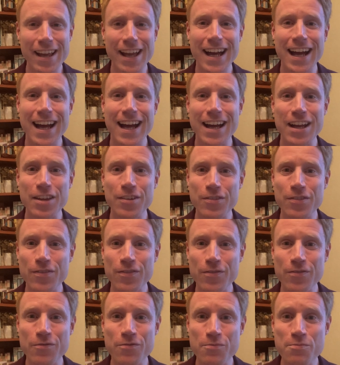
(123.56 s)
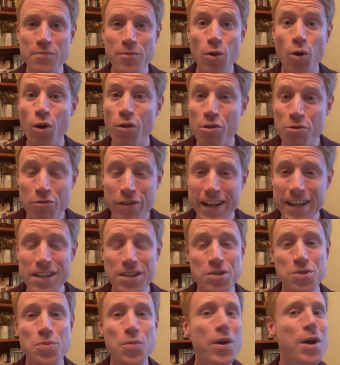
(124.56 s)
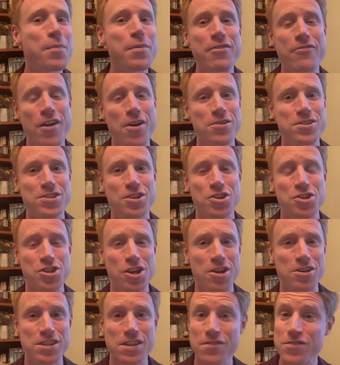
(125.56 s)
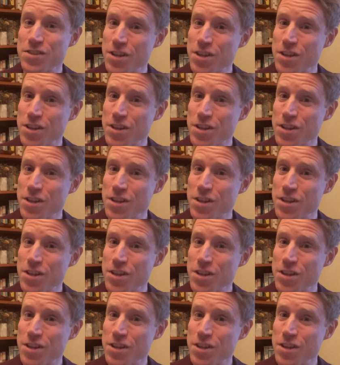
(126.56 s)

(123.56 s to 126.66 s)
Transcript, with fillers: uh, all of the readings will be focused on Joseph,